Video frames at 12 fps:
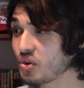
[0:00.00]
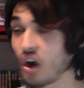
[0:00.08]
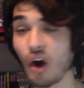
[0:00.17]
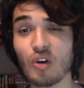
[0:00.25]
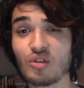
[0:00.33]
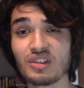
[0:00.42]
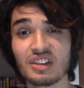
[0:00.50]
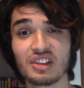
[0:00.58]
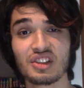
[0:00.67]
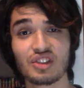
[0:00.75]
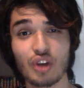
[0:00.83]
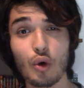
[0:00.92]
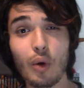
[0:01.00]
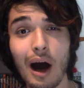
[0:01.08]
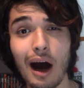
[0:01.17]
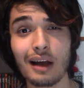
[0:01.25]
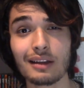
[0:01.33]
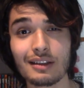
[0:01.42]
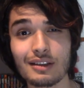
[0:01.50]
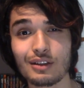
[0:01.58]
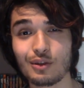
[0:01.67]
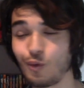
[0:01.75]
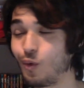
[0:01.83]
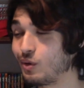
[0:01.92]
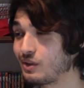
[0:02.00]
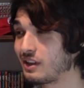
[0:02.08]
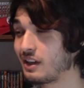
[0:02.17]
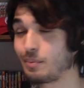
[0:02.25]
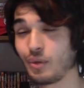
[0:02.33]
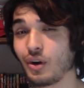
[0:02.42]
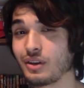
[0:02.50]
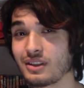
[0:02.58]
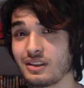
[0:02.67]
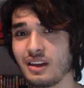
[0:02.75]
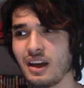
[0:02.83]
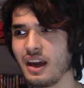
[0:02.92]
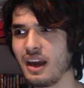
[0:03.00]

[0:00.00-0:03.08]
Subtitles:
cold and so heartless towards a person,